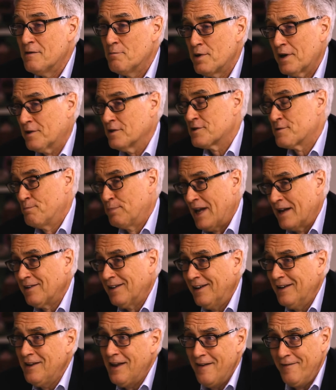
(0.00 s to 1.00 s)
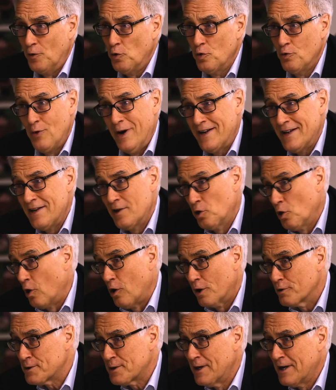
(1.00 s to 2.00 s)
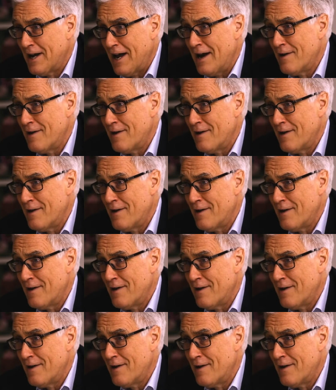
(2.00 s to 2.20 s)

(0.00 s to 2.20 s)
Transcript: because, bluntly, they've already got